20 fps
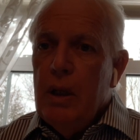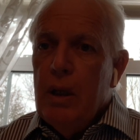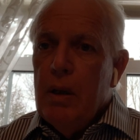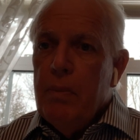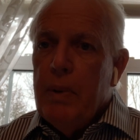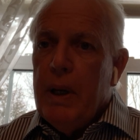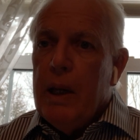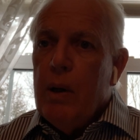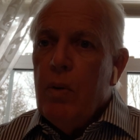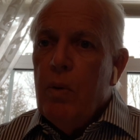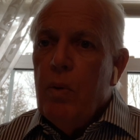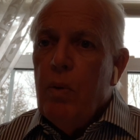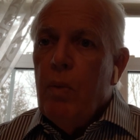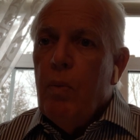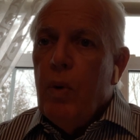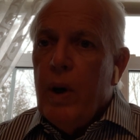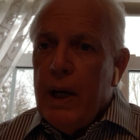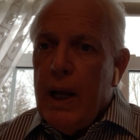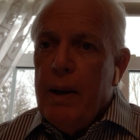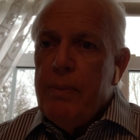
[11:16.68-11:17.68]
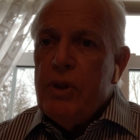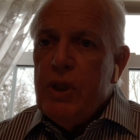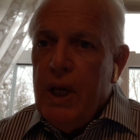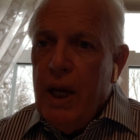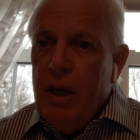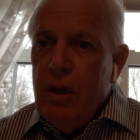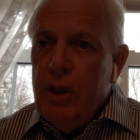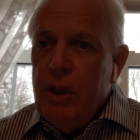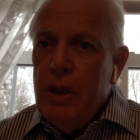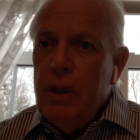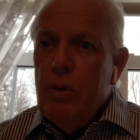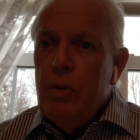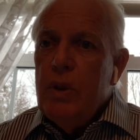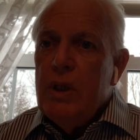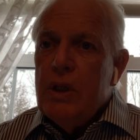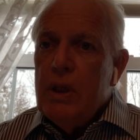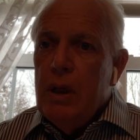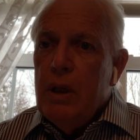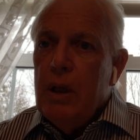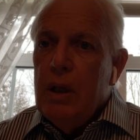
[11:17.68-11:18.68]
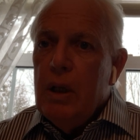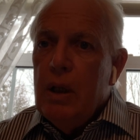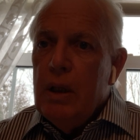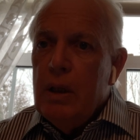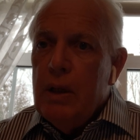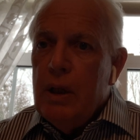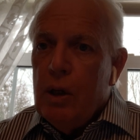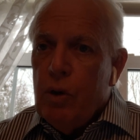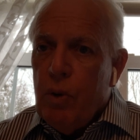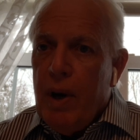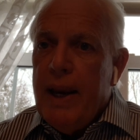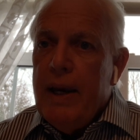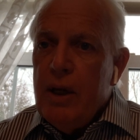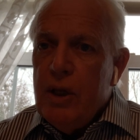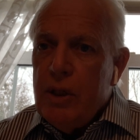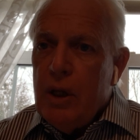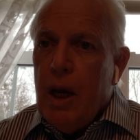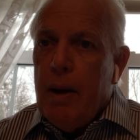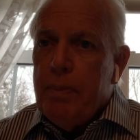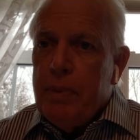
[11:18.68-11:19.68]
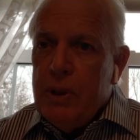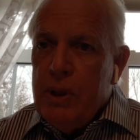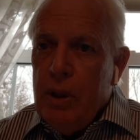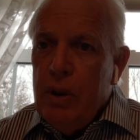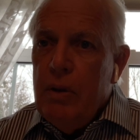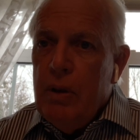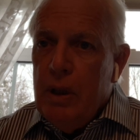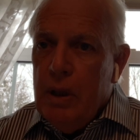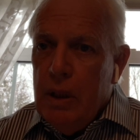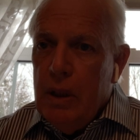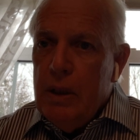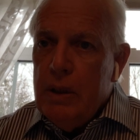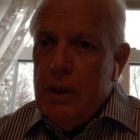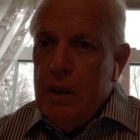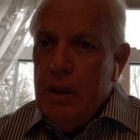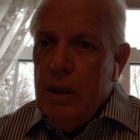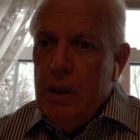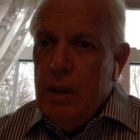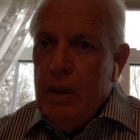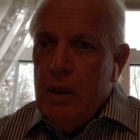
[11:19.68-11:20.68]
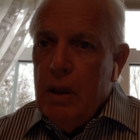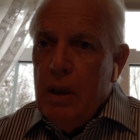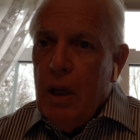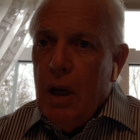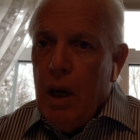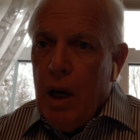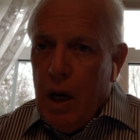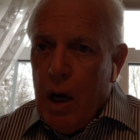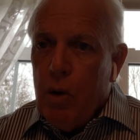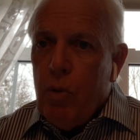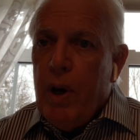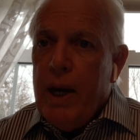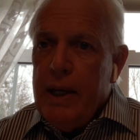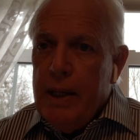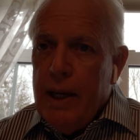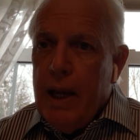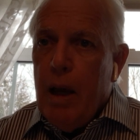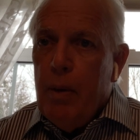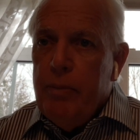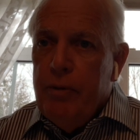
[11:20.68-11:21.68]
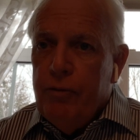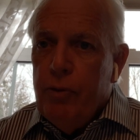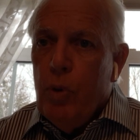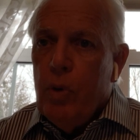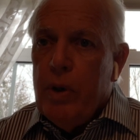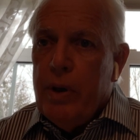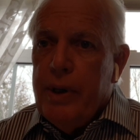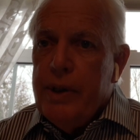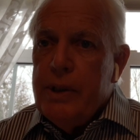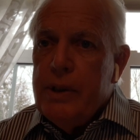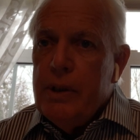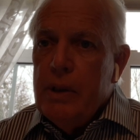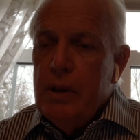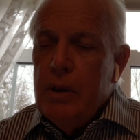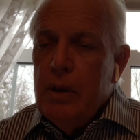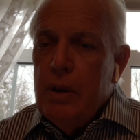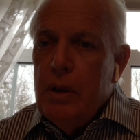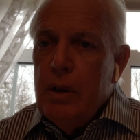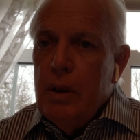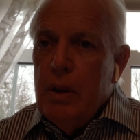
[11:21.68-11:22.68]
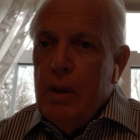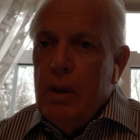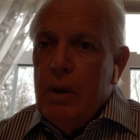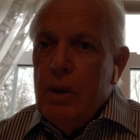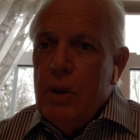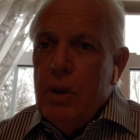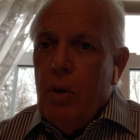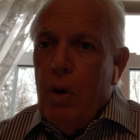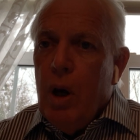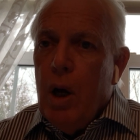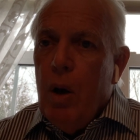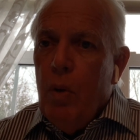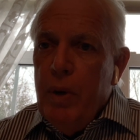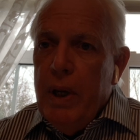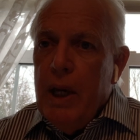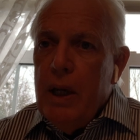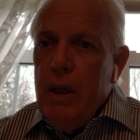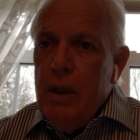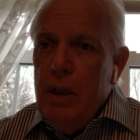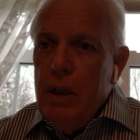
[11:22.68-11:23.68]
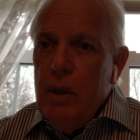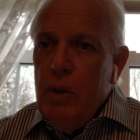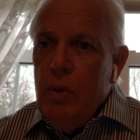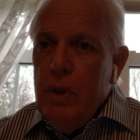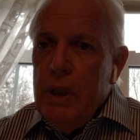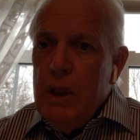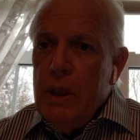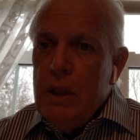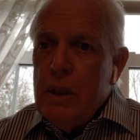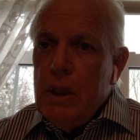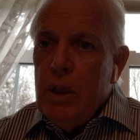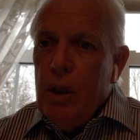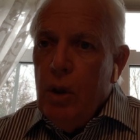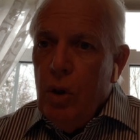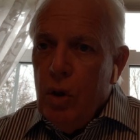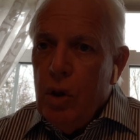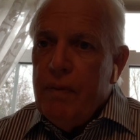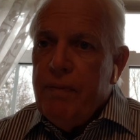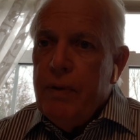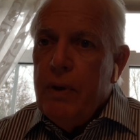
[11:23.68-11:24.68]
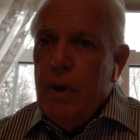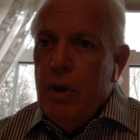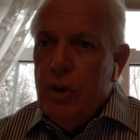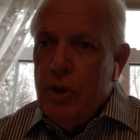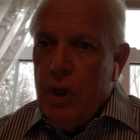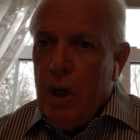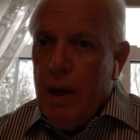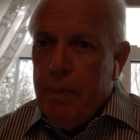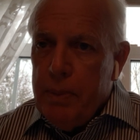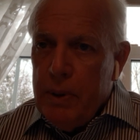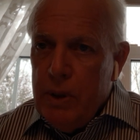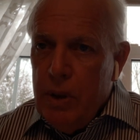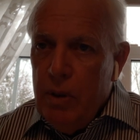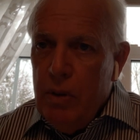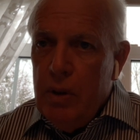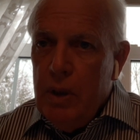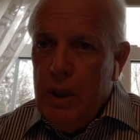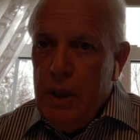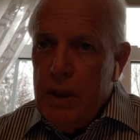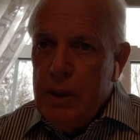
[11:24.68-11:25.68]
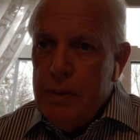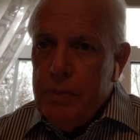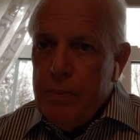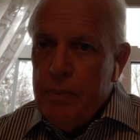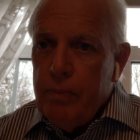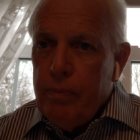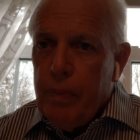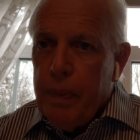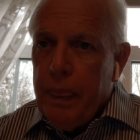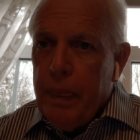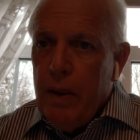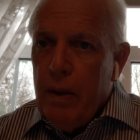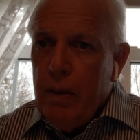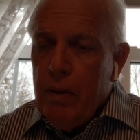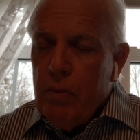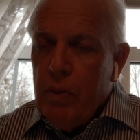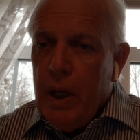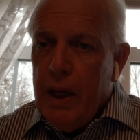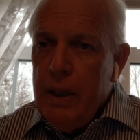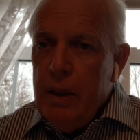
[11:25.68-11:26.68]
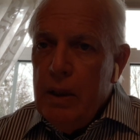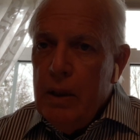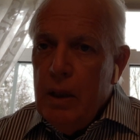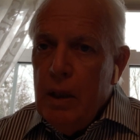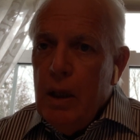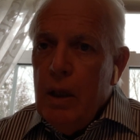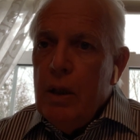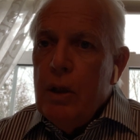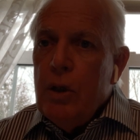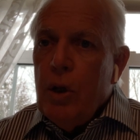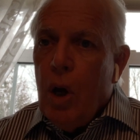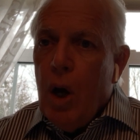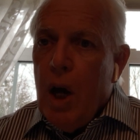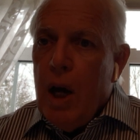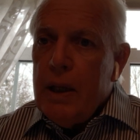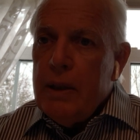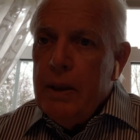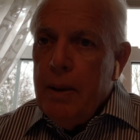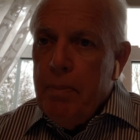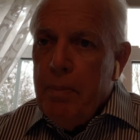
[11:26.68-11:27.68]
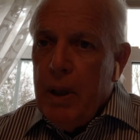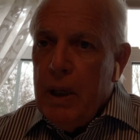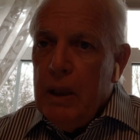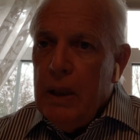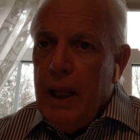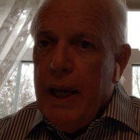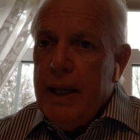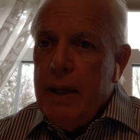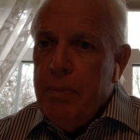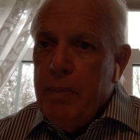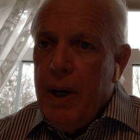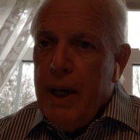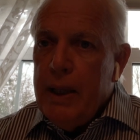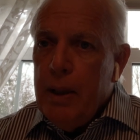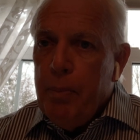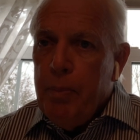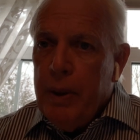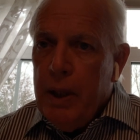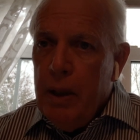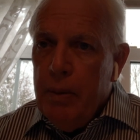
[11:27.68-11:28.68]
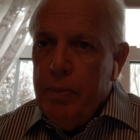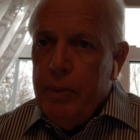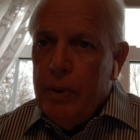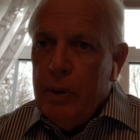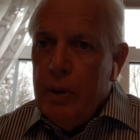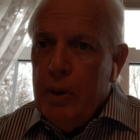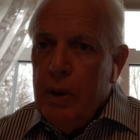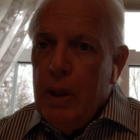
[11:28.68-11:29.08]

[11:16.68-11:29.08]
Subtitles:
But what I'm saying to you is the greatest opportunities are right now before us. So all we got to do is look for those opportunities, right? Talk to like-minded people.